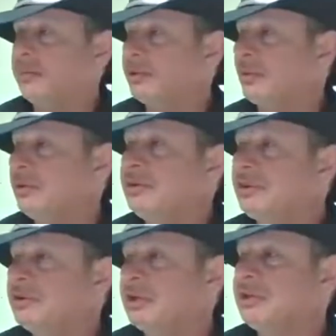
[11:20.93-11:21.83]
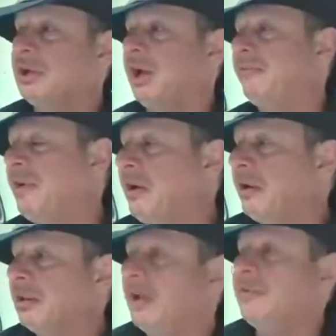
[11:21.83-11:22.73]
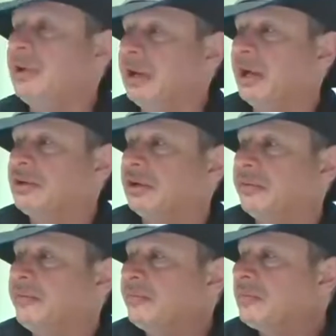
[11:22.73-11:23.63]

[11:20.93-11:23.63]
But the research I found on love and connection,